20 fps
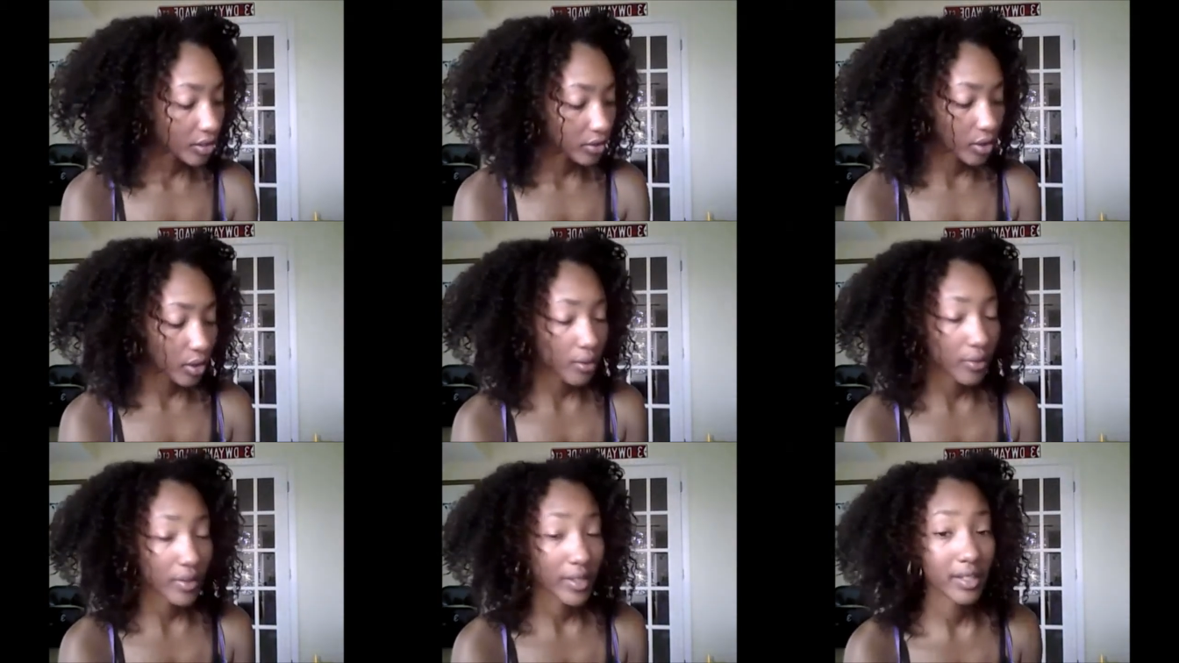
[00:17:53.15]

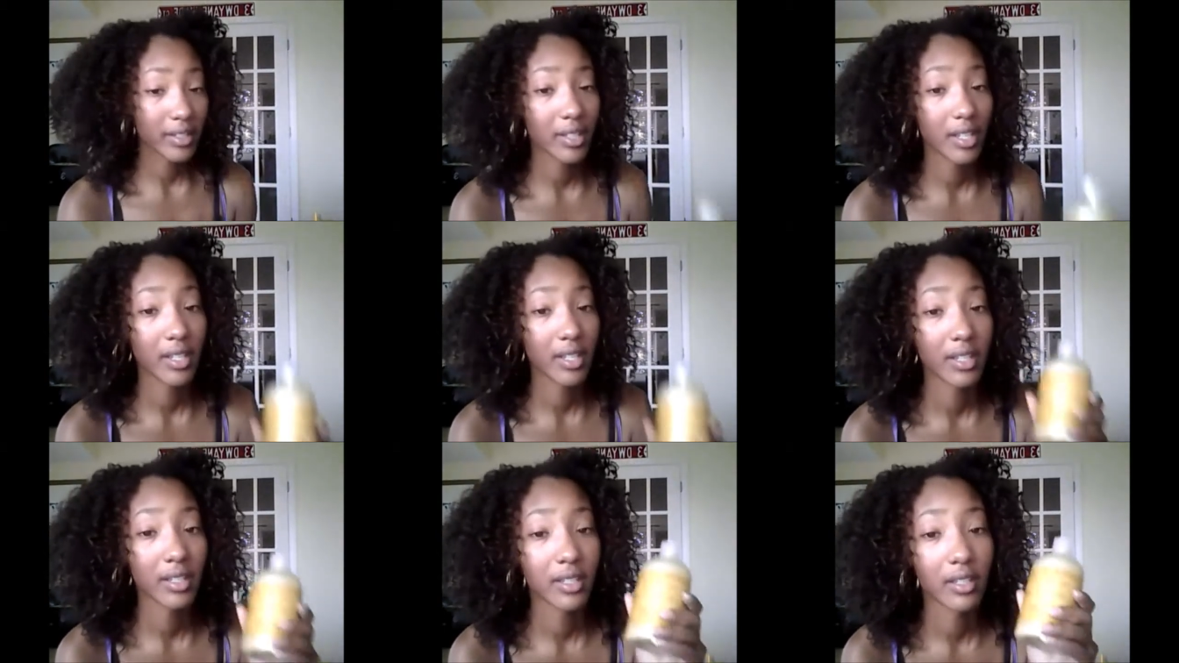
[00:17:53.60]
So this
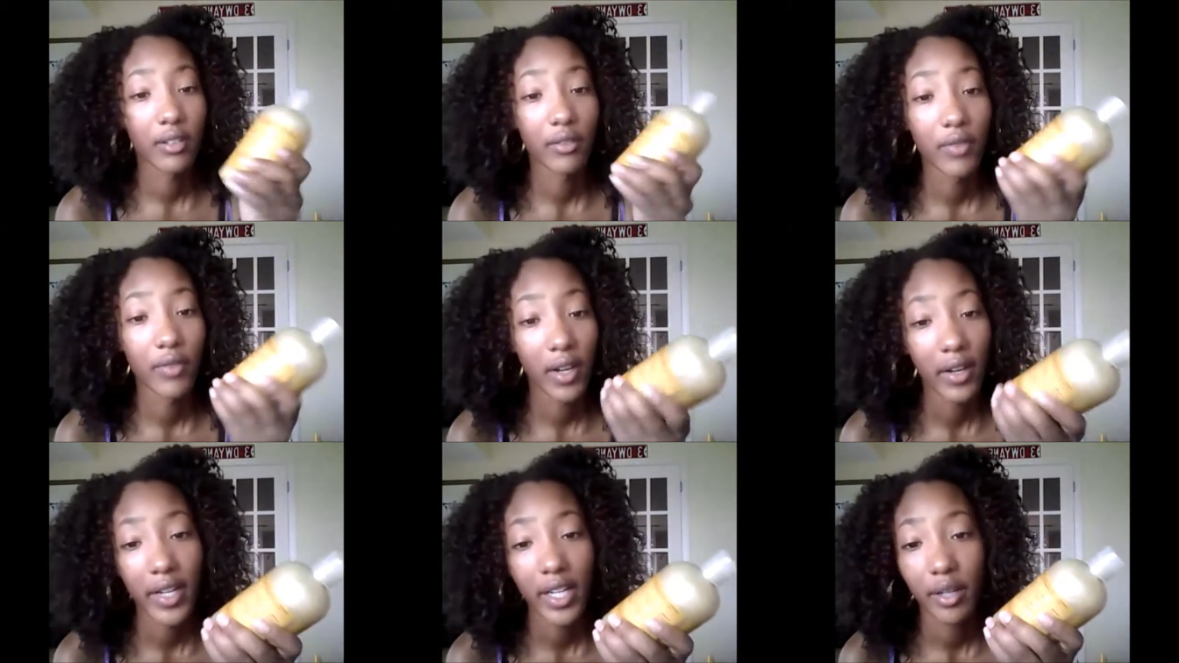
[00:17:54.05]
is a
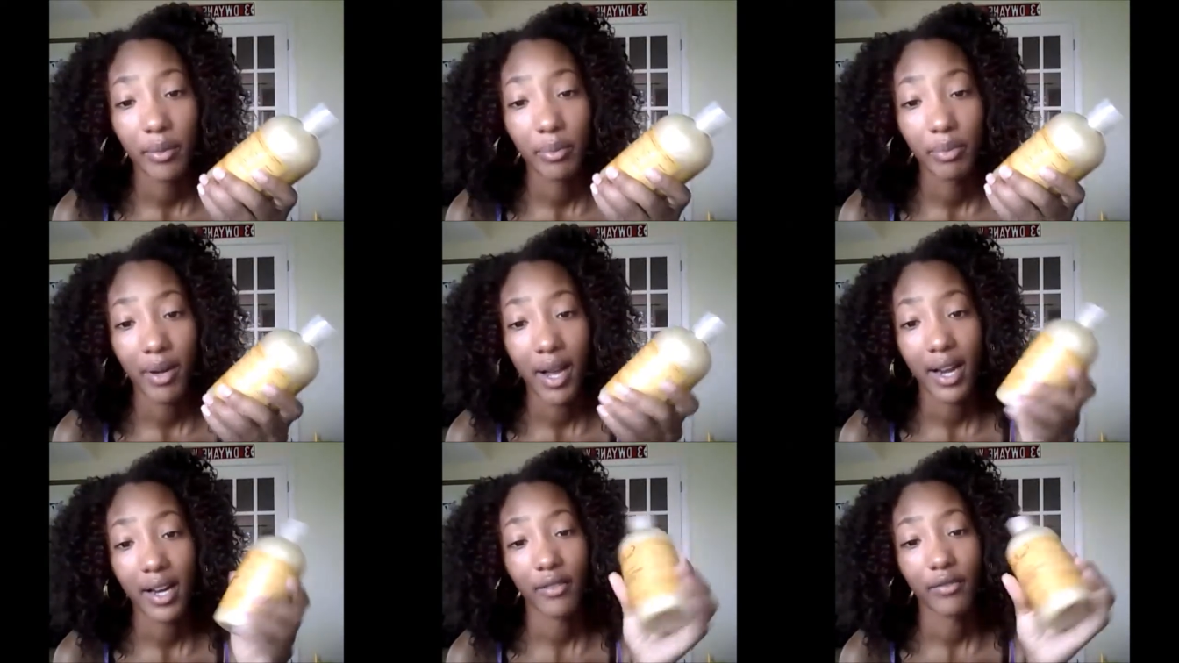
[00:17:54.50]
very good
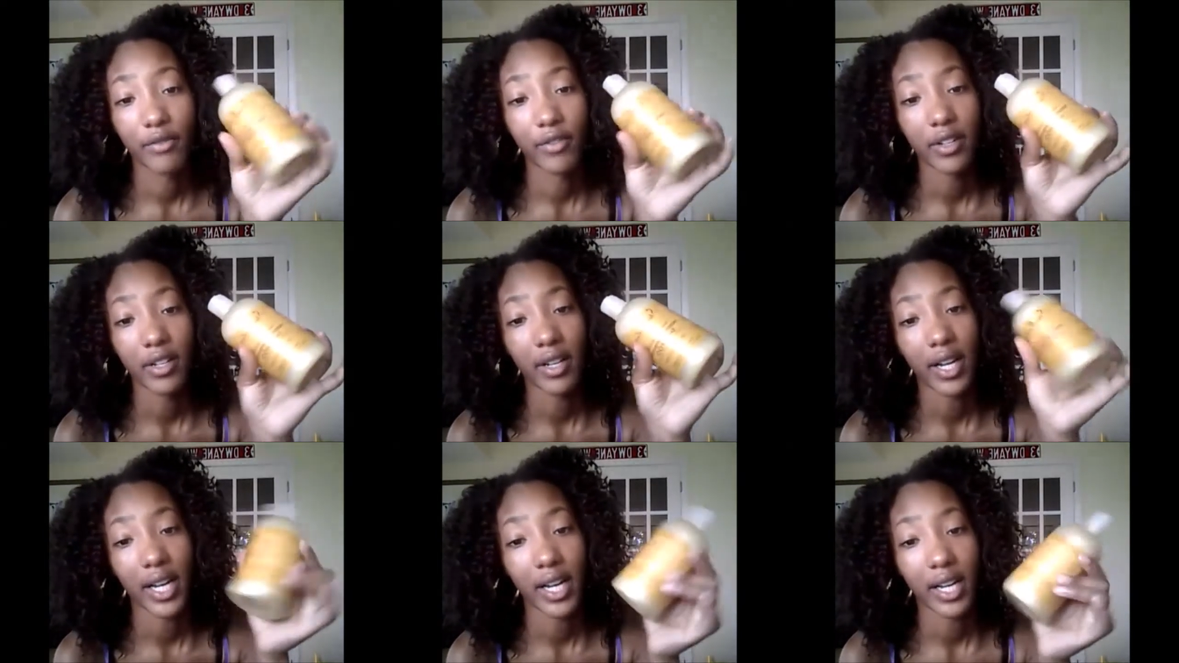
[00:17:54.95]
product
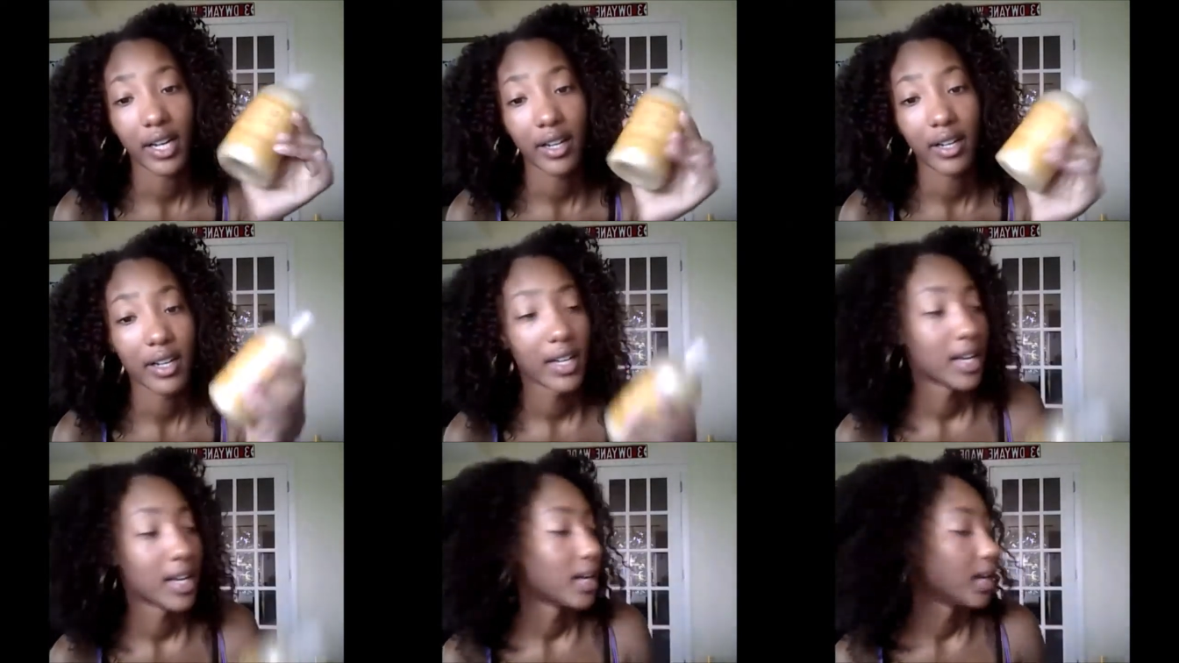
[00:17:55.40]
for your
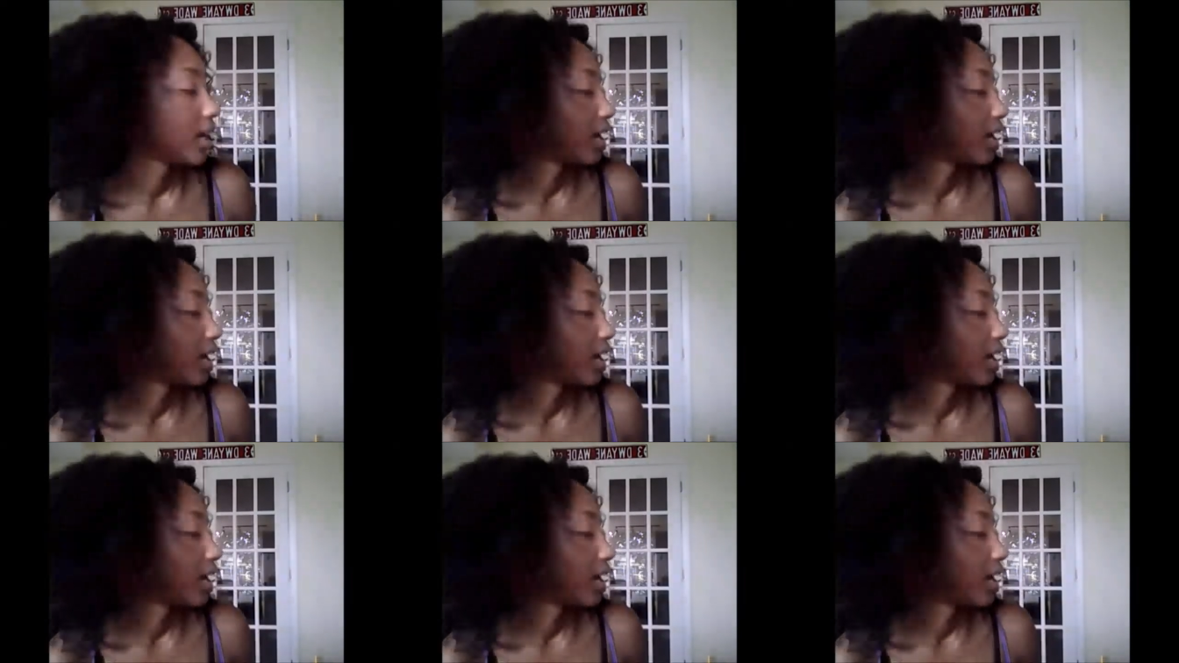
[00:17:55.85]
hair.